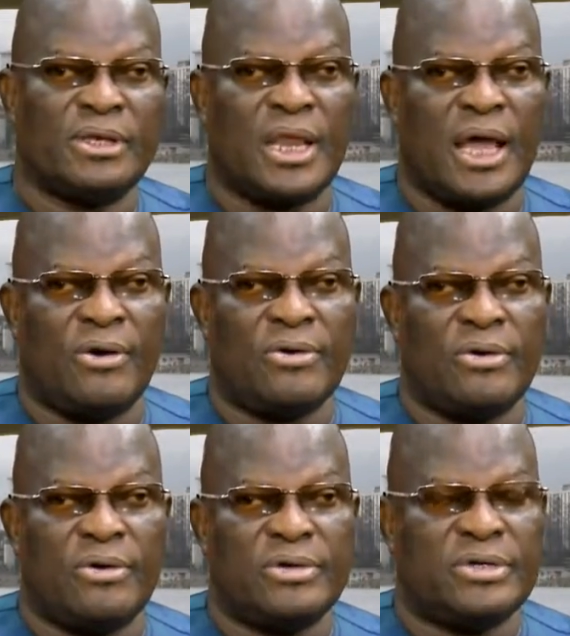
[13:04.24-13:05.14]
Now,
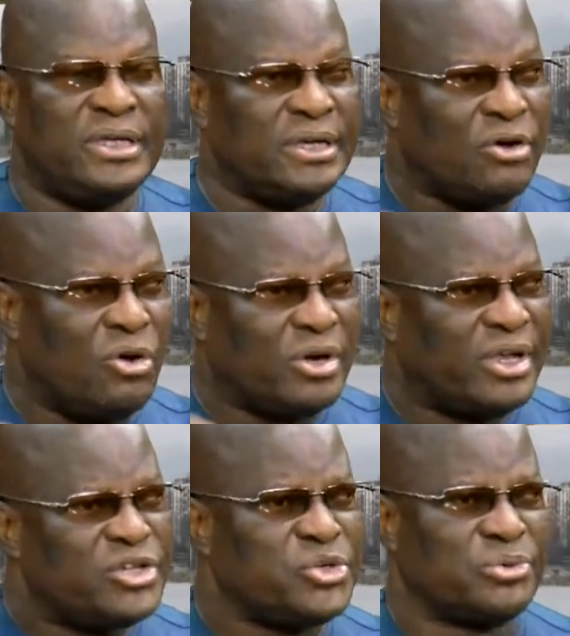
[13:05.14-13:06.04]
the
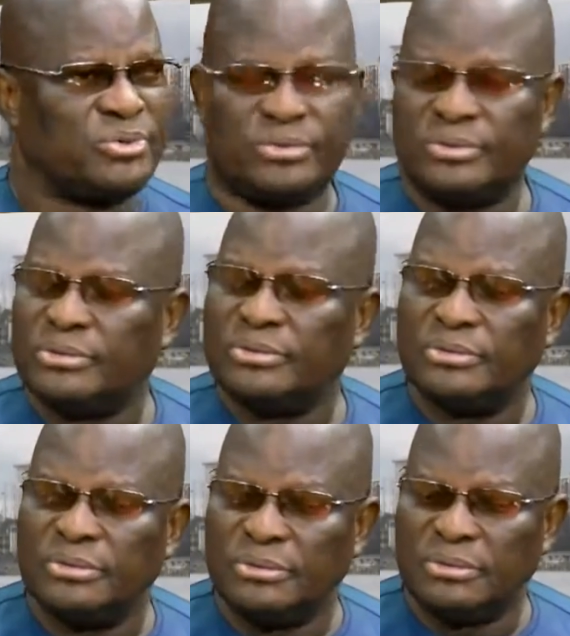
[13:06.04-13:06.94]
inculcation
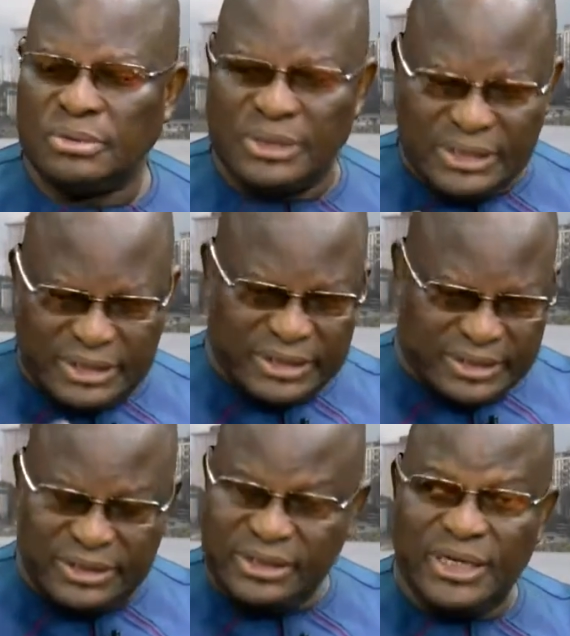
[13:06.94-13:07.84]
in the
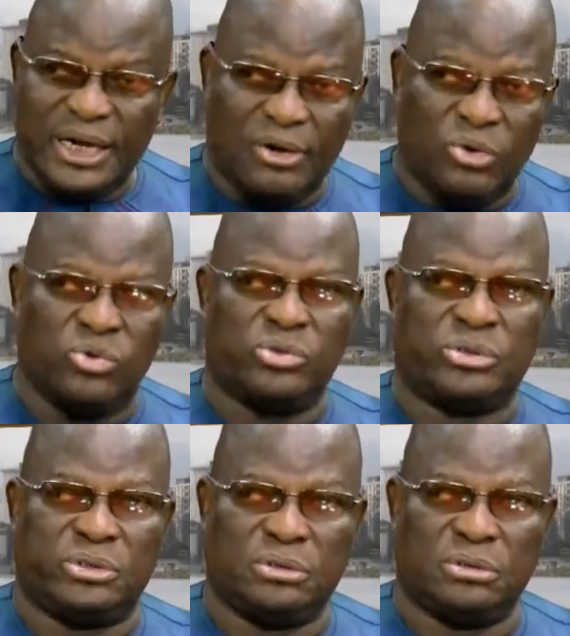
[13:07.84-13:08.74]
18-year-old